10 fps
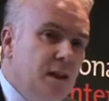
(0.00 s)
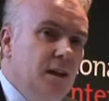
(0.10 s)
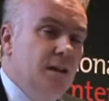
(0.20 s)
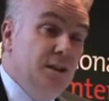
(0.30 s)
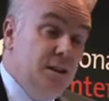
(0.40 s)

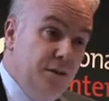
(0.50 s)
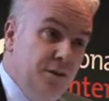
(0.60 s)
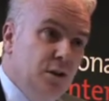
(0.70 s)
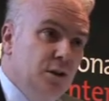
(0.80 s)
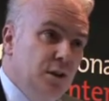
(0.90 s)
It's a
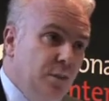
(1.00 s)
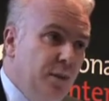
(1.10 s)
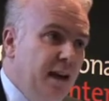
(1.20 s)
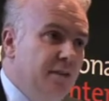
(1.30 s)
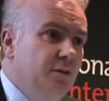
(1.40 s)
difficult and a
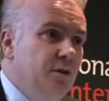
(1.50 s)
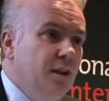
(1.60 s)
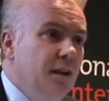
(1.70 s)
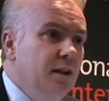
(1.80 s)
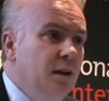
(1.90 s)
painful
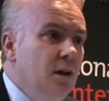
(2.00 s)
thing,